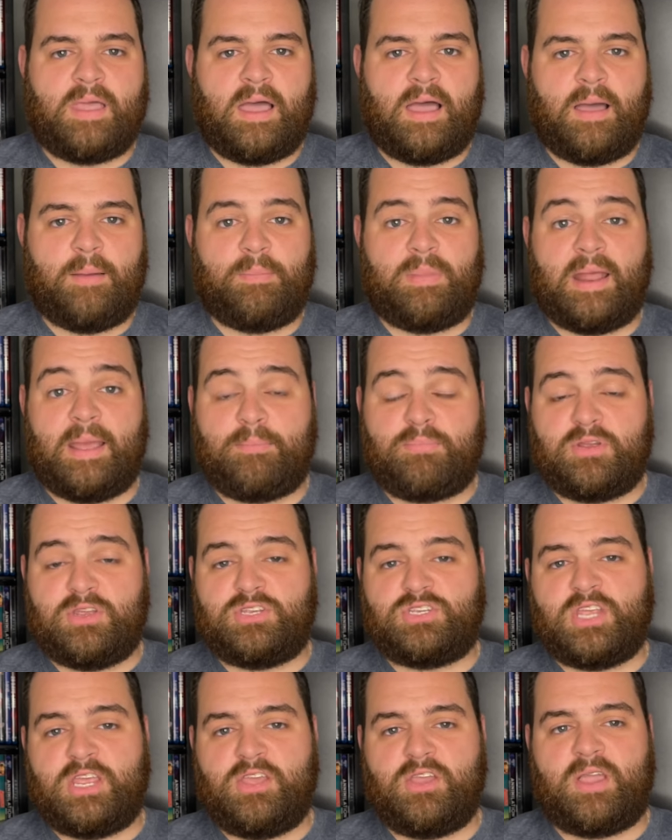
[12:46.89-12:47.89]
But I
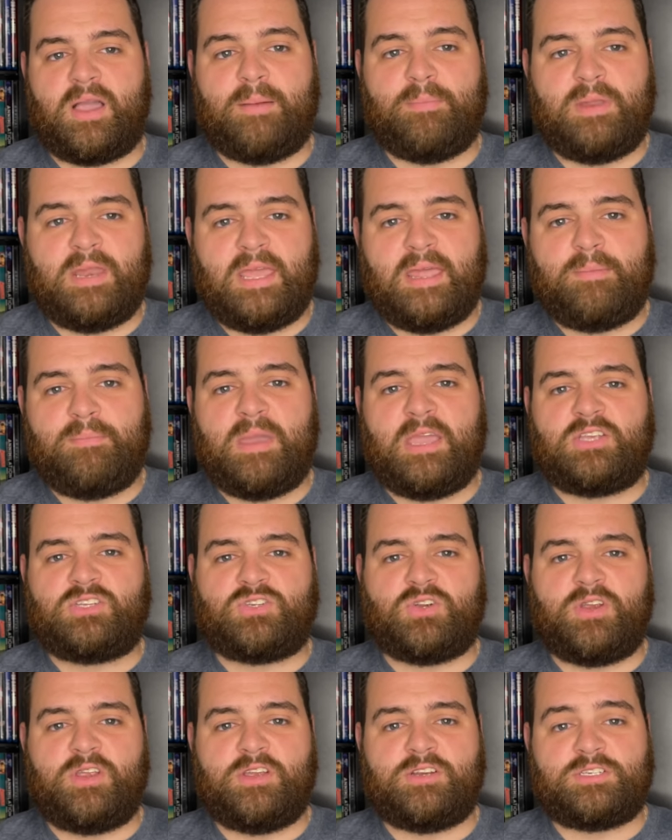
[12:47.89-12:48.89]
appreciate you coming in. Make
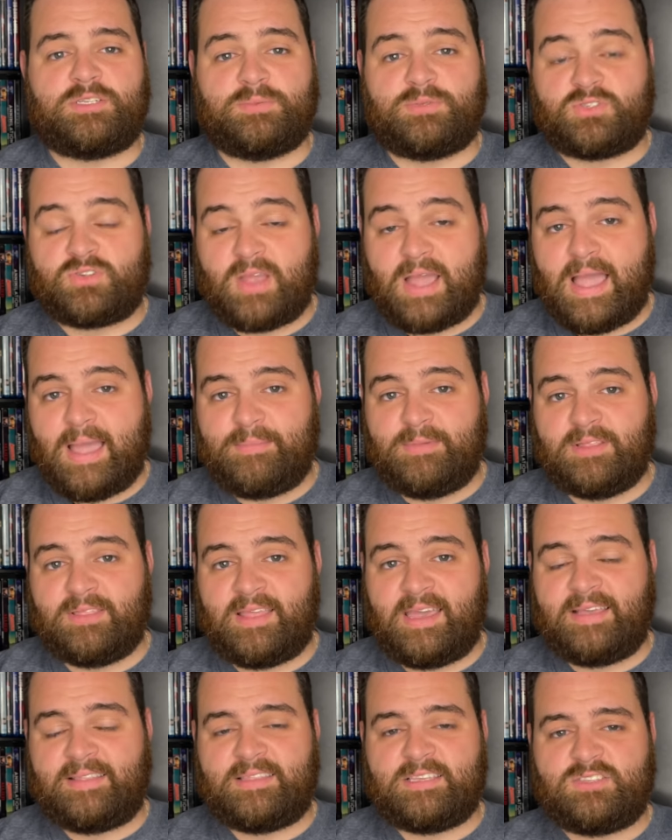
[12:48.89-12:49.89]
sure you're subscribed and
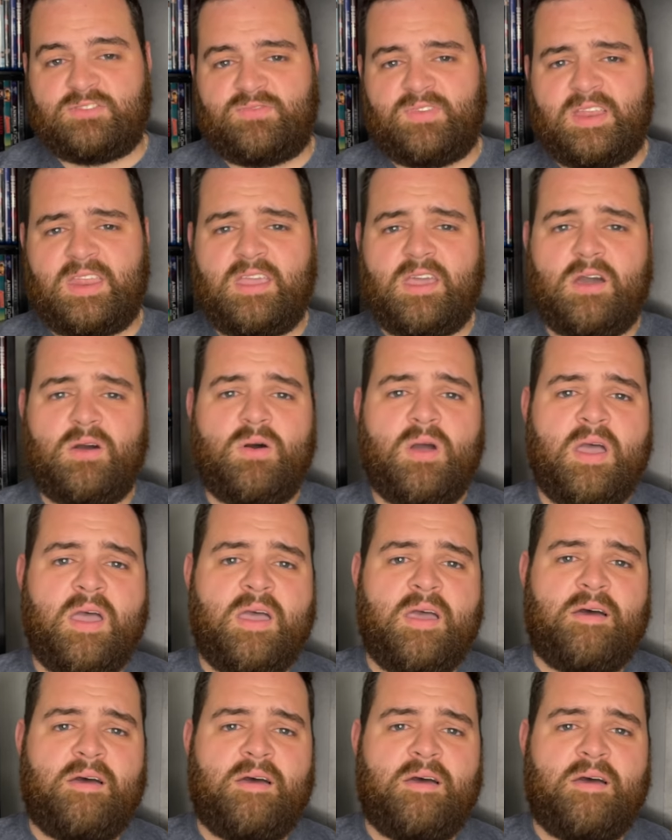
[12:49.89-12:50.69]
like this video.